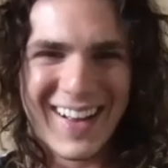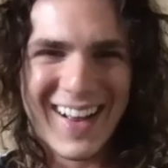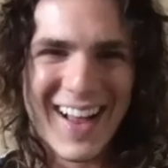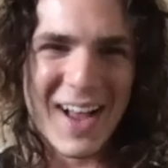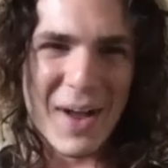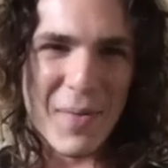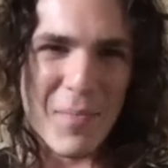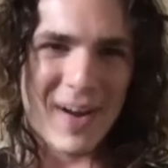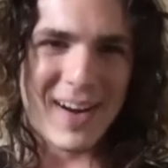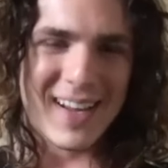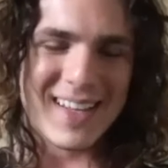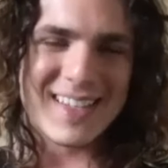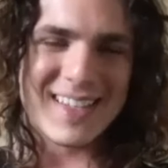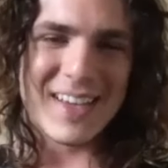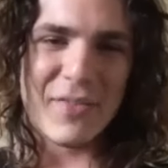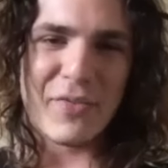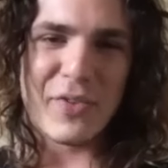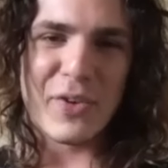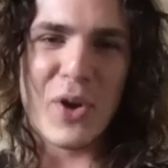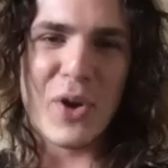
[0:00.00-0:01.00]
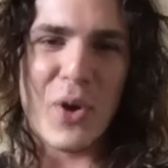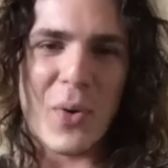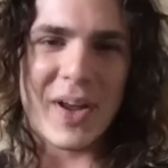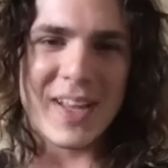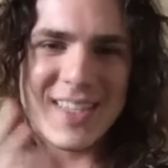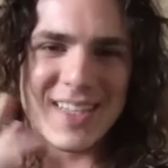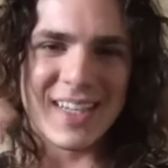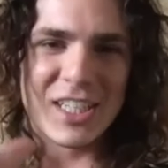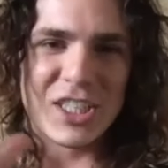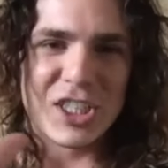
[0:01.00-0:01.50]
but it's some you know
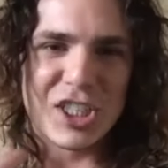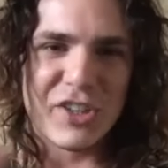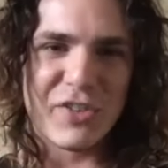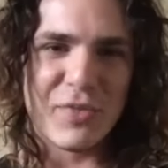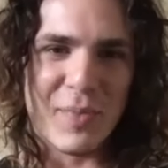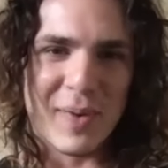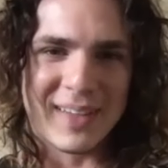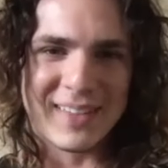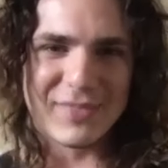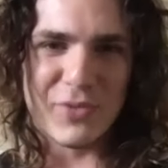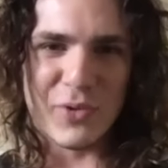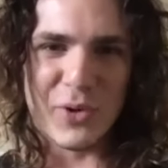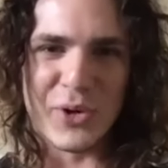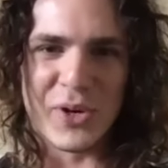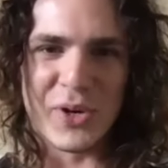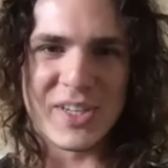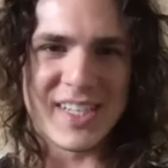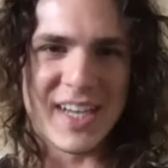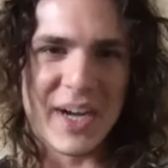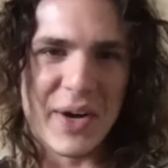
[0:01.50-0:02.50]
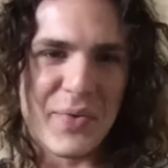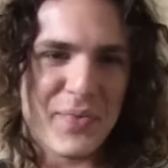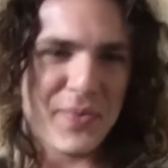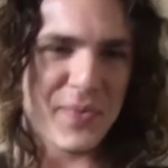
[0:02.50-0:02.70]
it's an achievement for yourself.